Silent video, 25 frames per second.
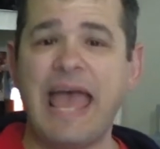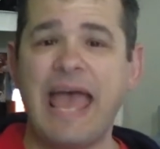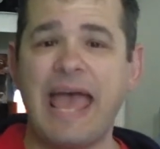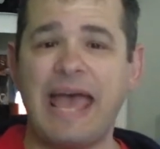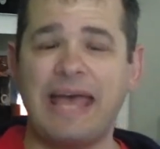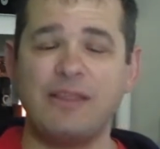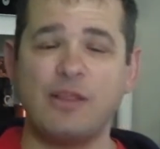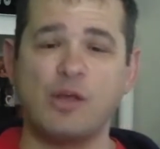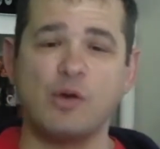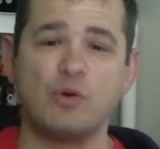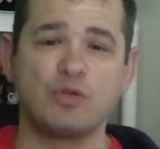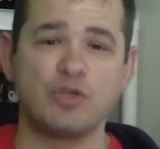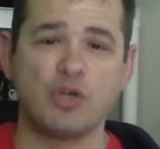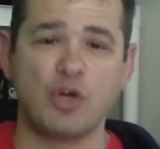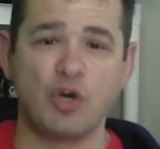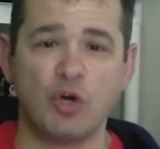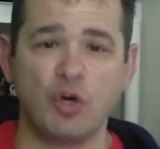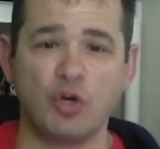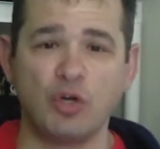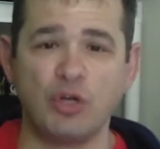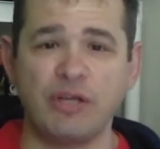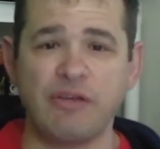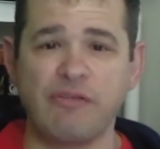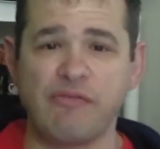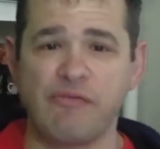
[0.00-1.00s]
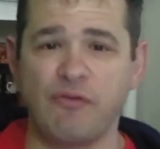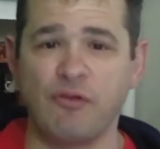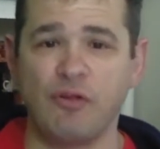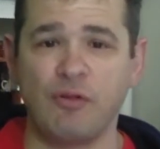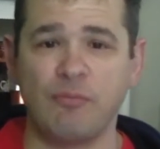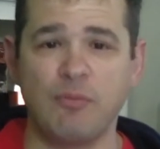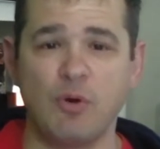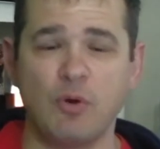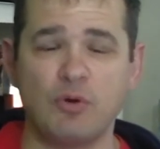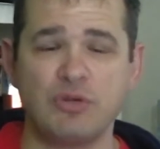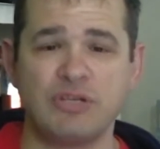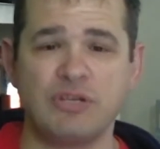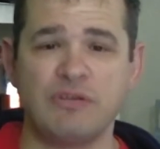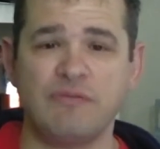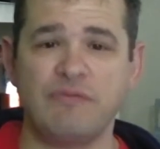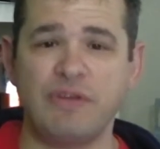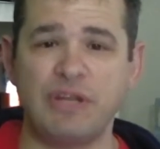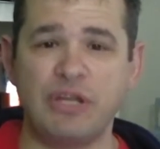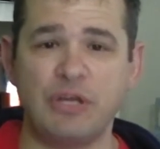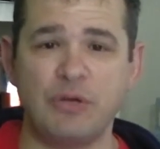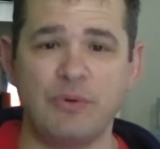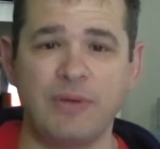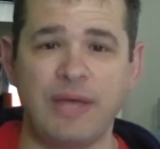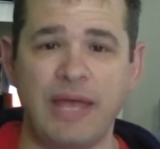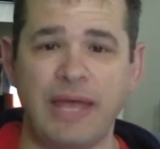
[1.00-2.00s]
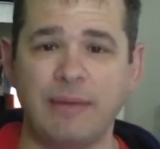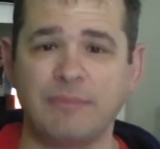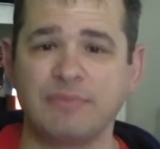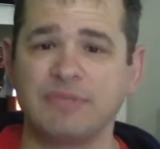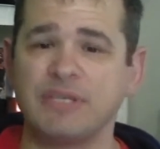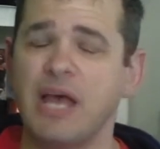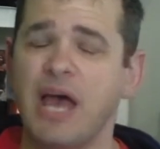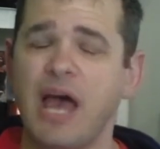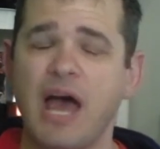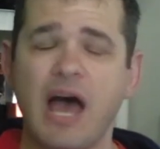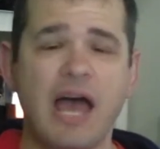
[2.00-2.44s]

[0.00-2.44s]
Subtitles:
and those early full motion video games.